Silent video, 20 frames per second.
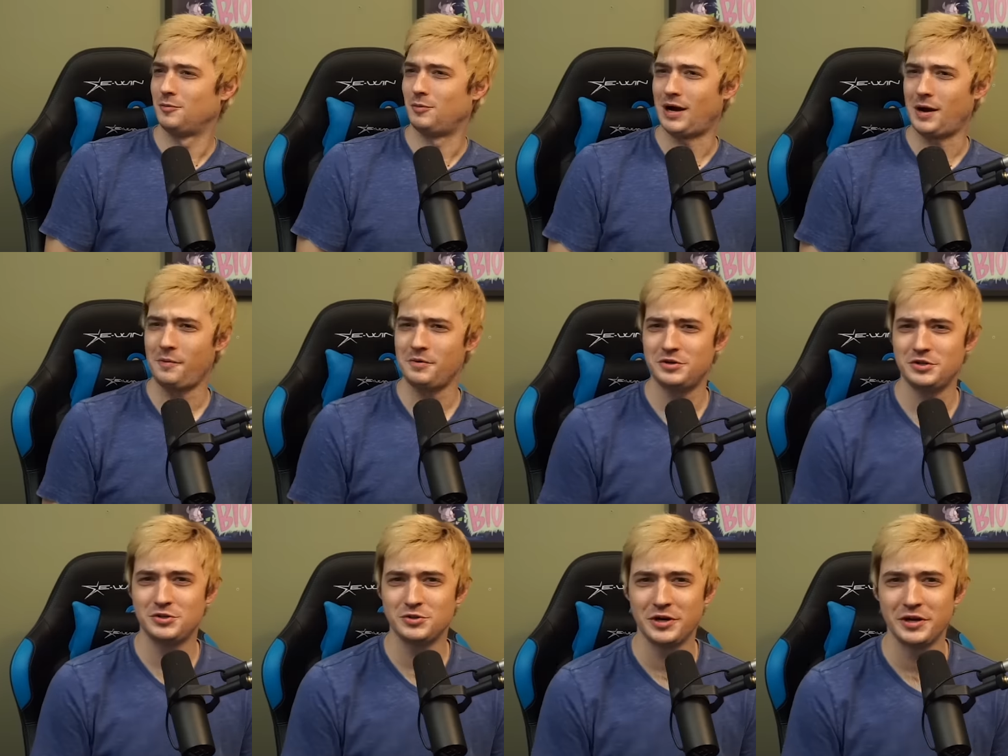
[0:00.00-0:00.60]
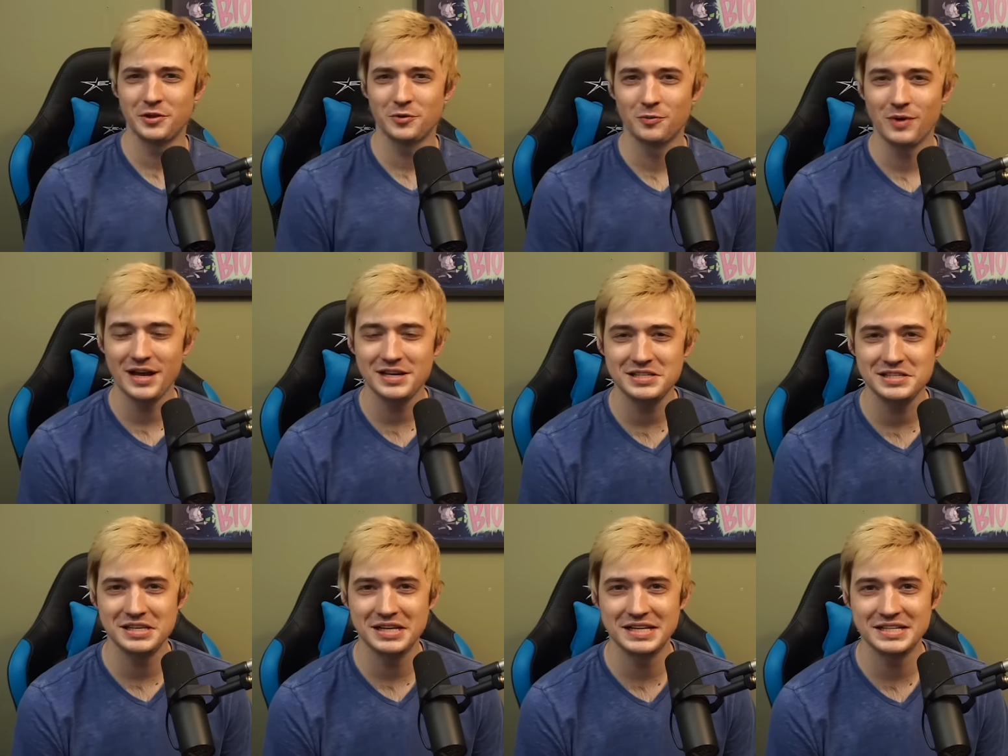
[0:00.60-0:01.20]
Why would you join the
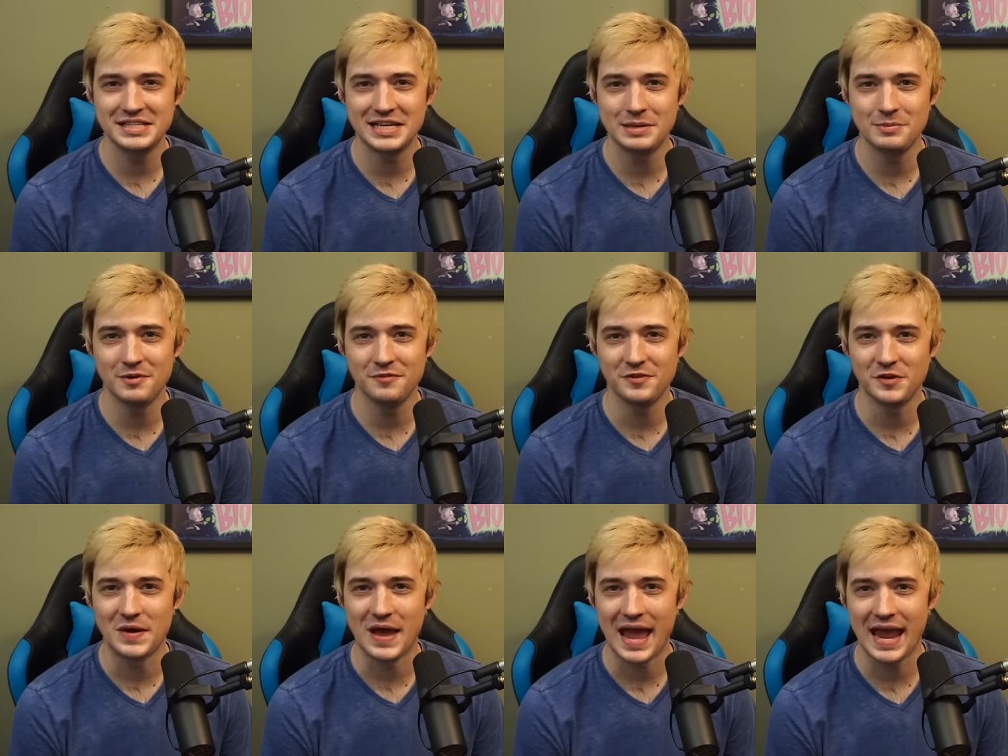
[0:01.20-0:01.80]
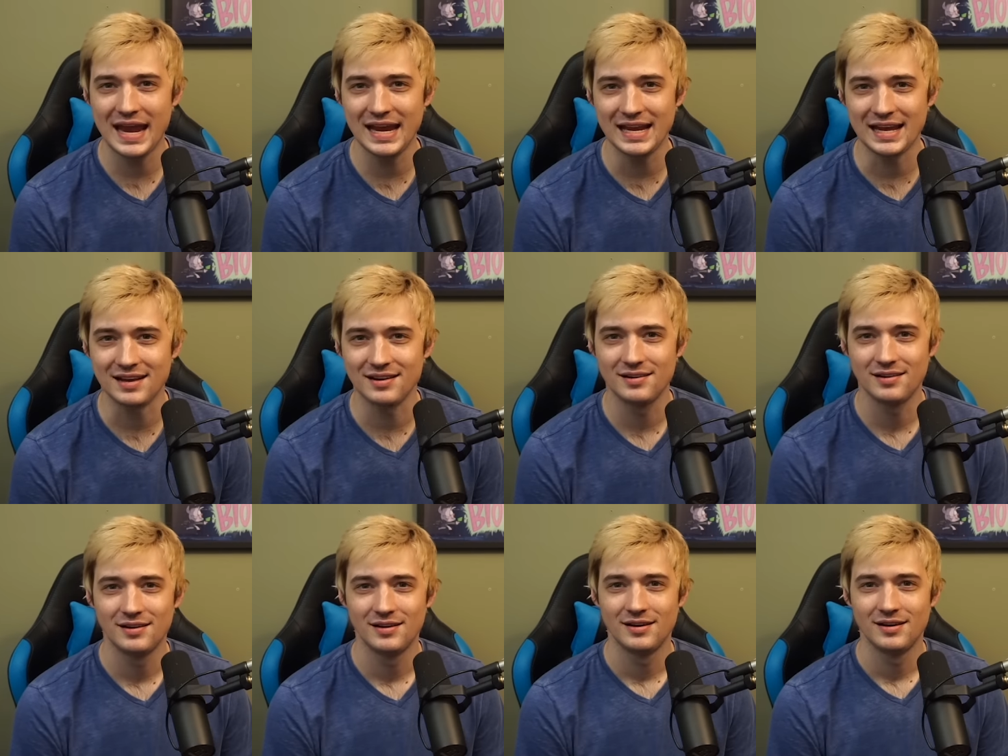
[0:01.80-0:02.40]
wrestling team if you hate
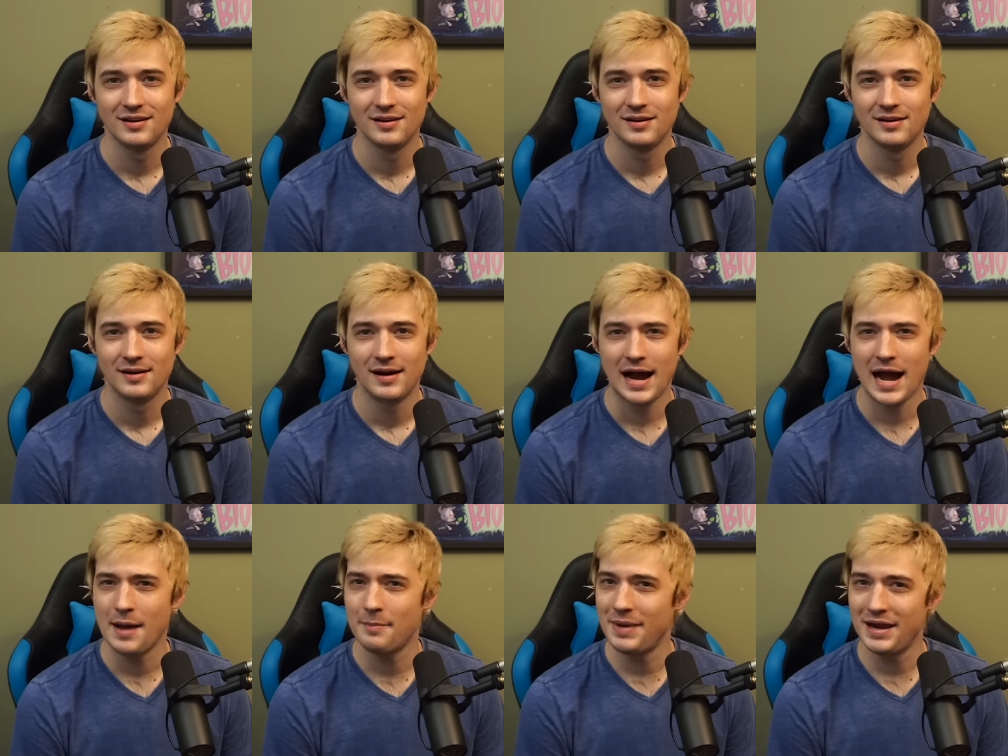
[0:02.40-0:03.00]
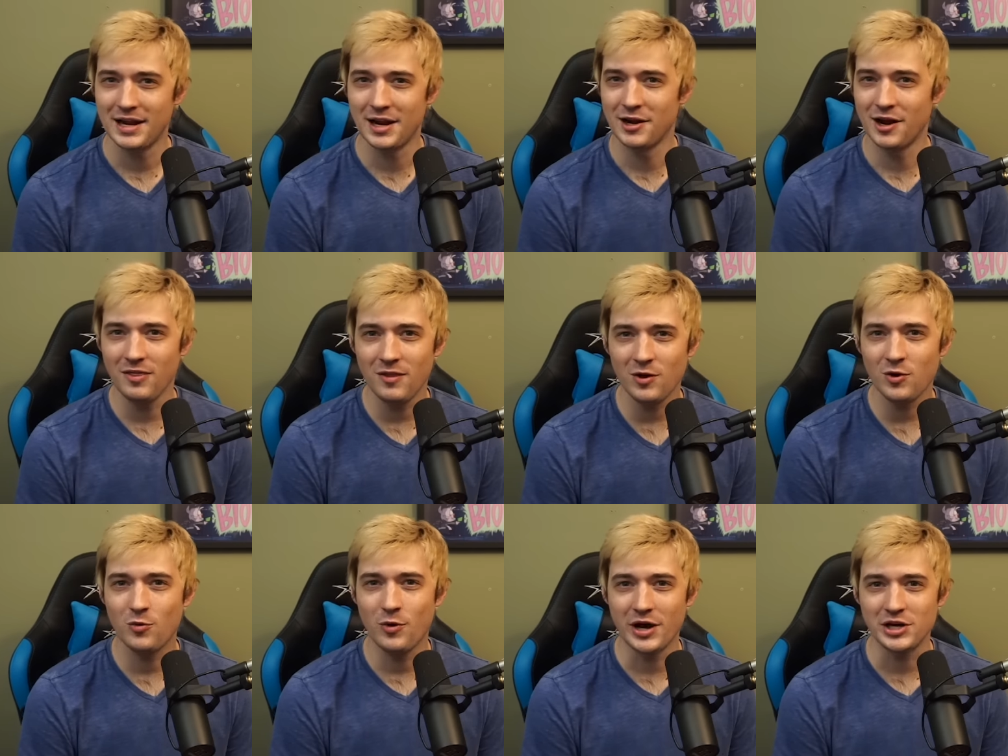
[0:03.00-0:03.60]
it? I mean,
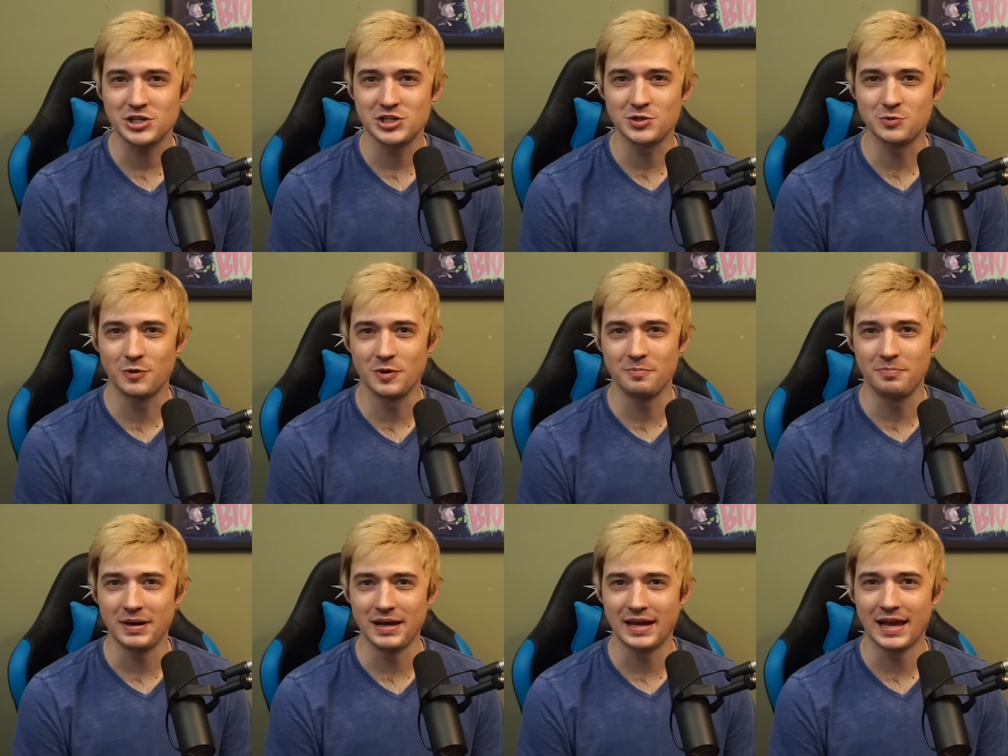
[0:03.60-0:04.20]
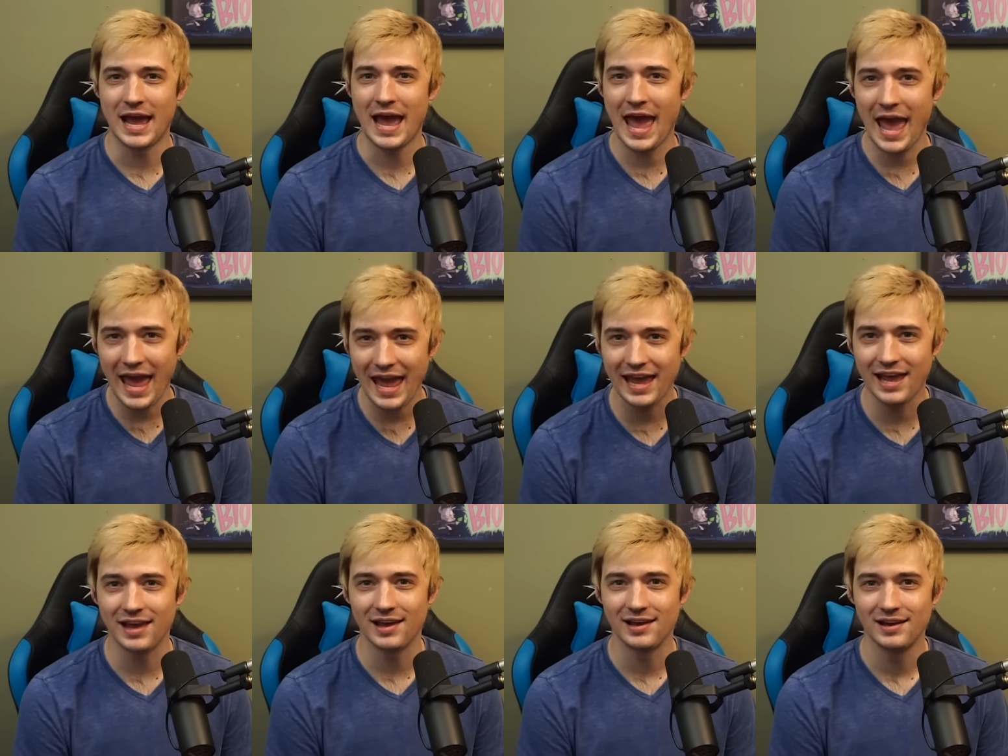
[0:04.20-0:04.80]
another question would be,
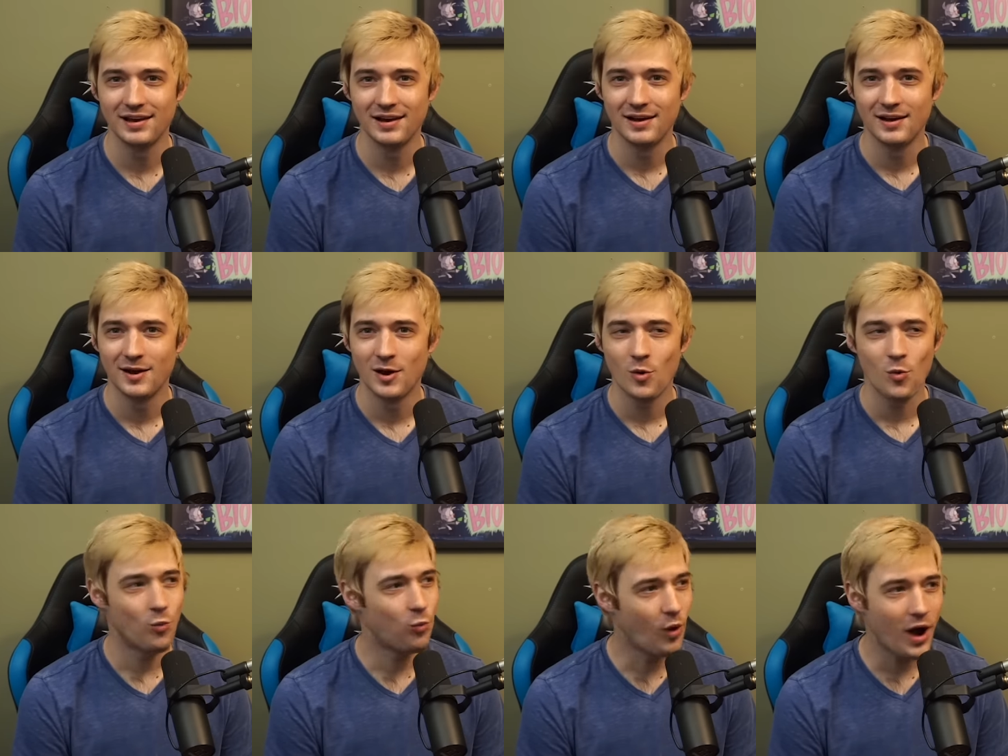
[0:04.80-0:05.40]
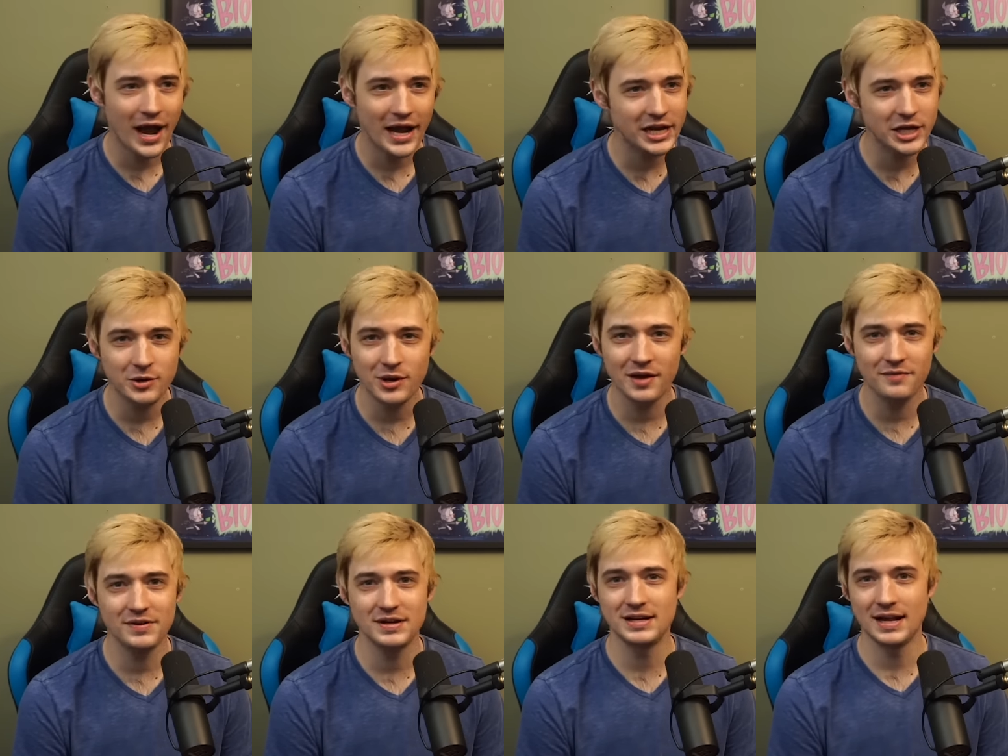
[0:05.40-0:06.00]
hey, why do you
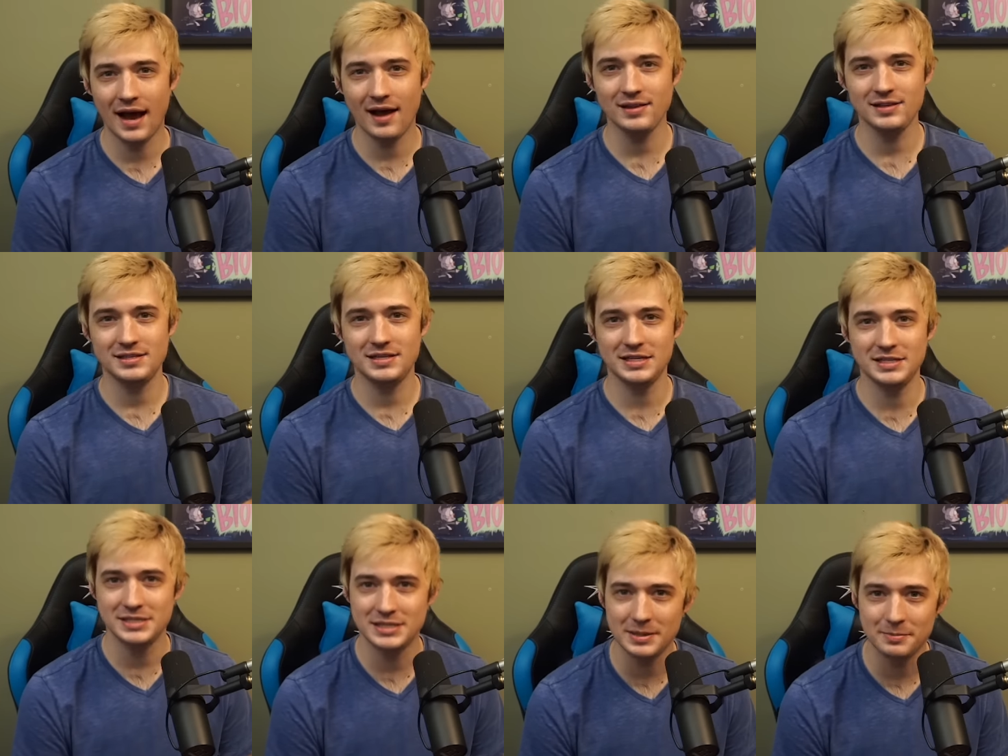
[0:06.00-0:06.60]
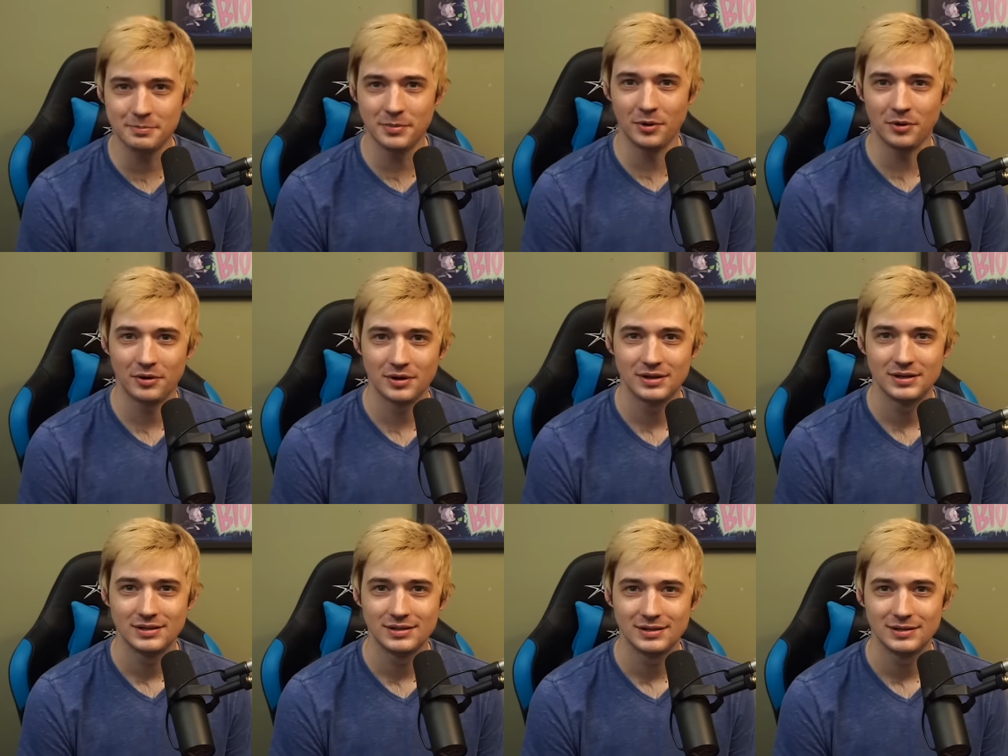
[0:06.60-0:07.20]
have a Nazi symbol?